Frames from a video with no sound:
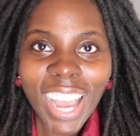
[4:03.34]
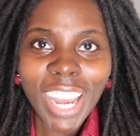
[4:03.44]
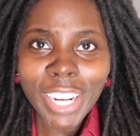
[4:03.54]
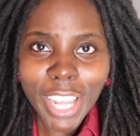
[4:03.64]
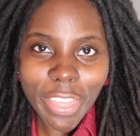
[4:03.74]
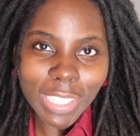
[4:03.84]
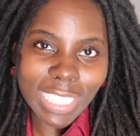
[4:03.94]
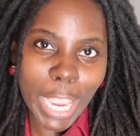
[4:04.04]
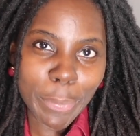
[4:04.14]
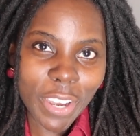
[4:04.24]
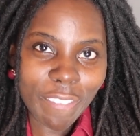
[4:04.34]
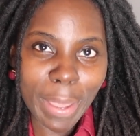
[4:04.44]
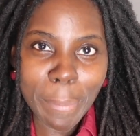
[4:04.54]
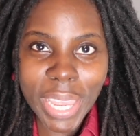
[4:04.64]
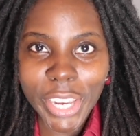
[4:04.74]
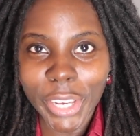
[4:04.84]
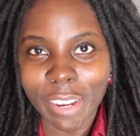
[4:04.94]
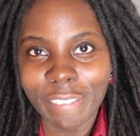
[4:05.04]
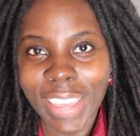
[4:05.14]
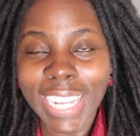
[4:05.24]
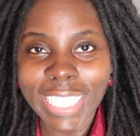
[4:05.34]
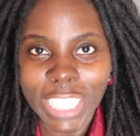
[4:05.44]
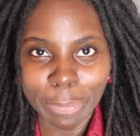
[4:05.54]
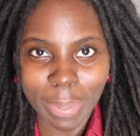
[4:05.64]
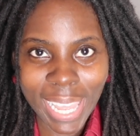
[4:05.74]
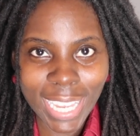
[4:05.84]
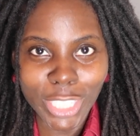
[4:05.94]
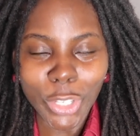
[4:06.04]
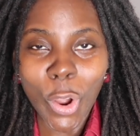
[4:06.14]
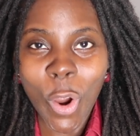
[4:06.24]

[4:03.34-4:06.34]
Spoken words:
Another type of a Medicare Advantage plans